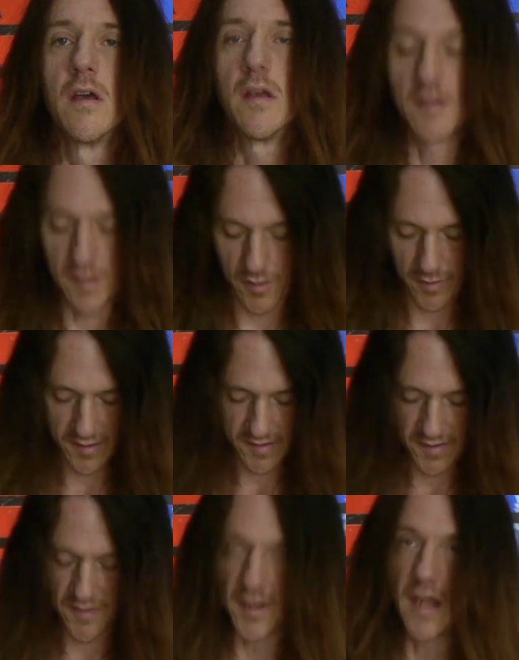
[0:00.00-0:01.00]
So this
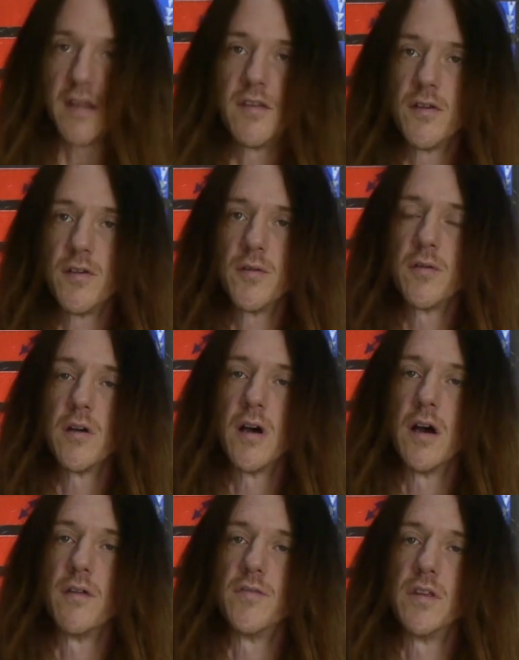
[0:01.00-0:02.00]
is day 2
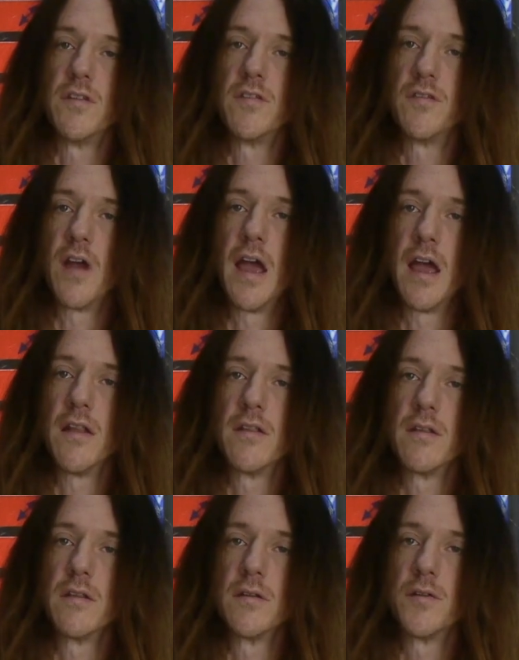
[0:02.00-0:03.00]
of the
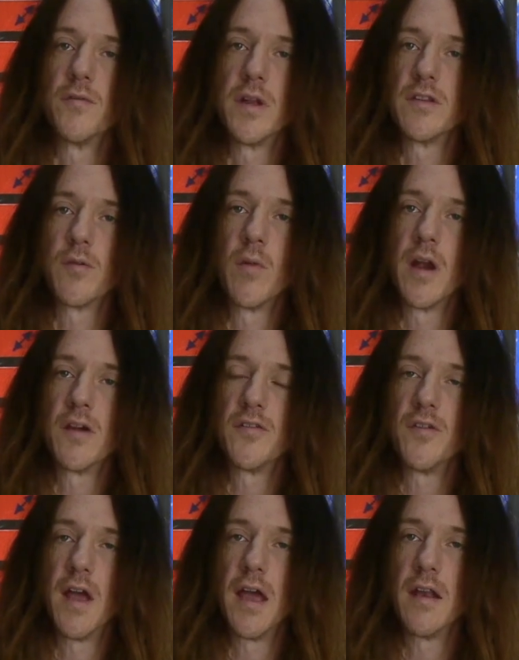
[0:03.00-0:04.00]
little red Squire
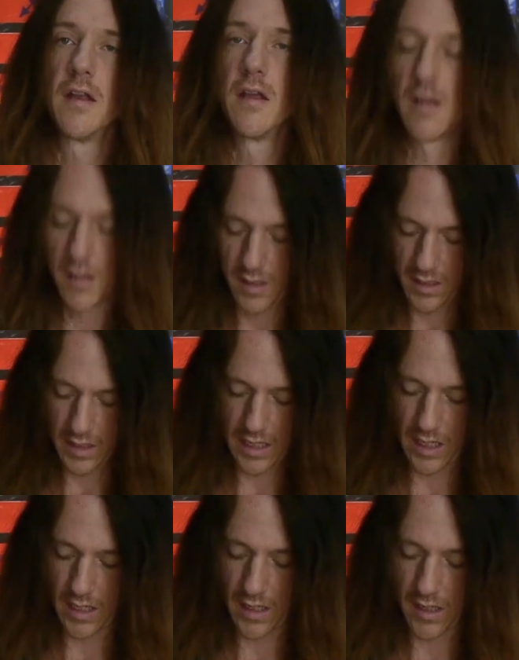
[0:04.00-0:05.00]
Strat,
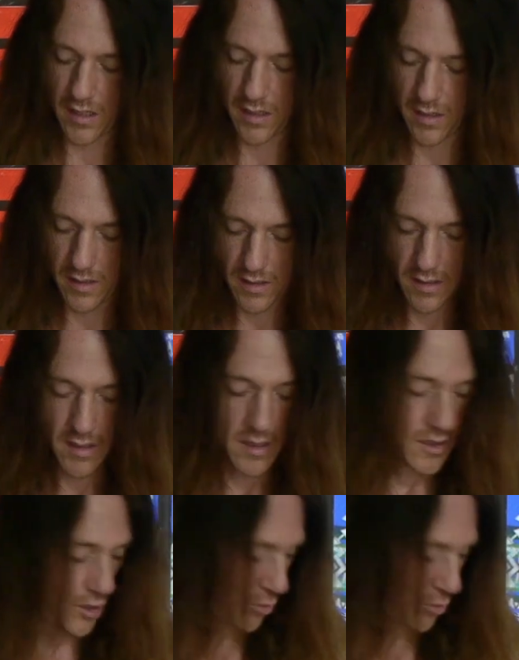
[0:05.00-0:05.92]
getting a new